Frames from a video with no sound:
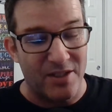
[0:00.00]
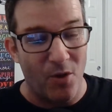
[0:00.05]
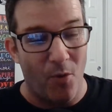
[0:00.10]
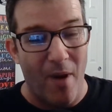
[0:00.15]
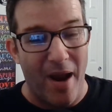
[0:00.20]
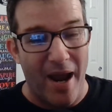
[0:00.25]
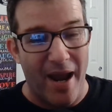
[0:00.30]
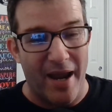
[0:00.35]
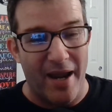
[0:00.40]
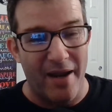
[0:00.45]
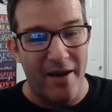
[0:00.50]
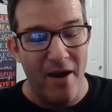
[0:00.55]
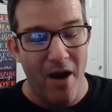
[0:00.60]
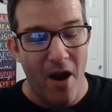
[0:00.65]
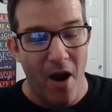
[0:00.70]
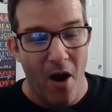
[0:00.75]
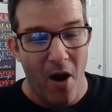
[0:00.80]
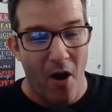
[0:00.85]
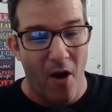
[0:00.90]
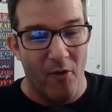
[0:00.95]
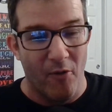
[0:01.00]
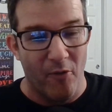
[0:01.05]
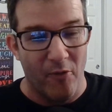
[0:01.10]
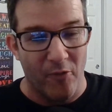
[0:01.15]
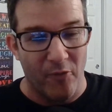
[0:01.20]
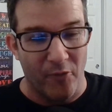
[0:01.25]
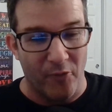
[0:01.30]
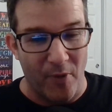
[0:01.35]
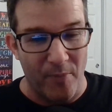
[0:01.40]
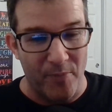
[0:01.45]
away
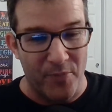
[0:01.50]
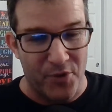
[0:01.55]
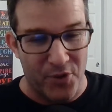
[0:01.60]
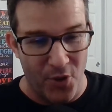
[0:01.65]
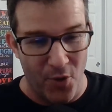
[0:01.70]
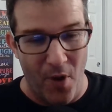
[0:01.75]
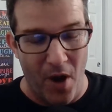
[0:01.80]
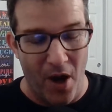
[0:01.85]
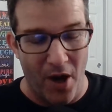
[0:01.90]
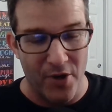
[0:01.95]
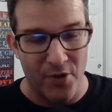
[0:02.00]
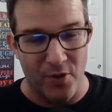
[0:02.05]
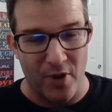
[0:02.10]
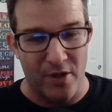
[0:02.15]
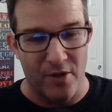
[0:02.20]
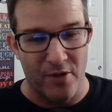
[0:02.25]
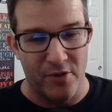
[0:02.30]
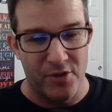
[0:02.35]
from 200.